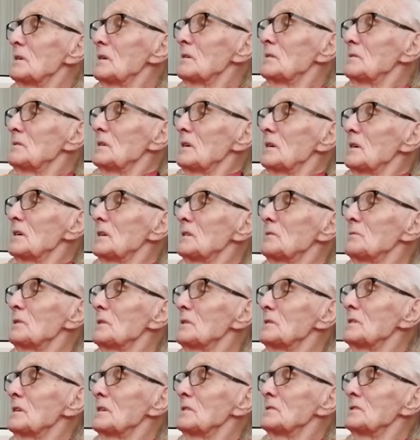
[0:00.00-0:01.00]
yard
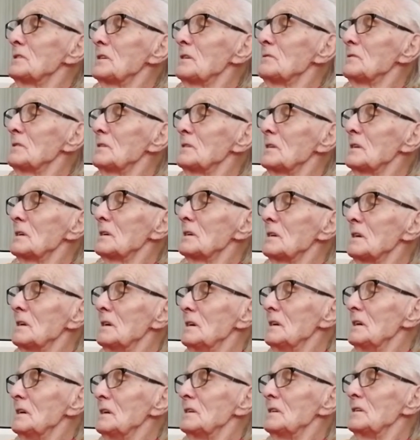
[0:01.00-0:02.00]
that does everything.
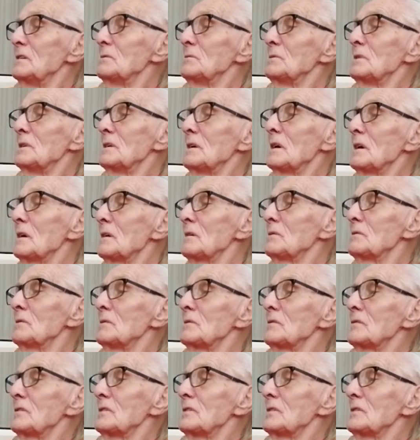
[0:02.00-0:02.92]
You went out of